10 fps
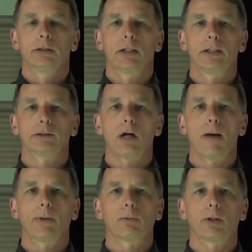Today's
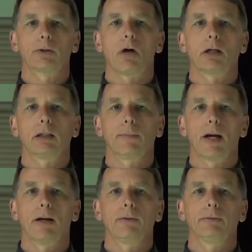topic, we're going to talk
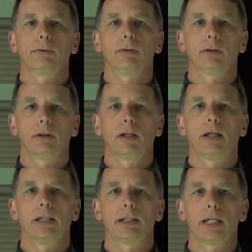about
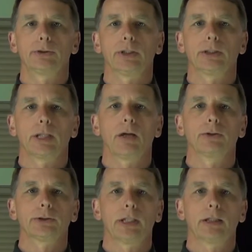engaging and
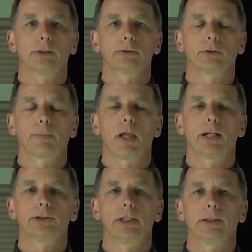understanding your
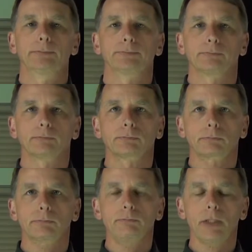supply chain.
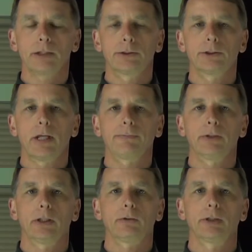This is
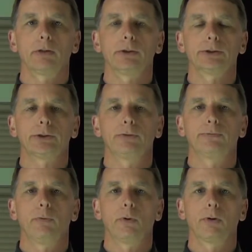definitely a critical issue
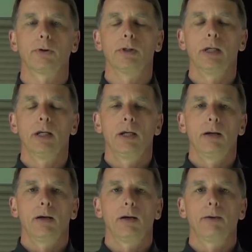for
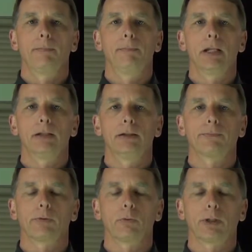many
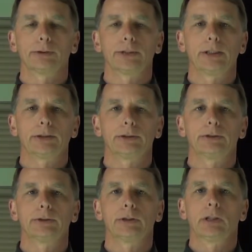different
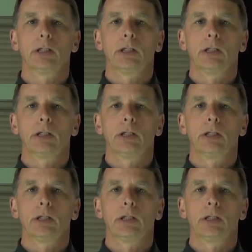organizations.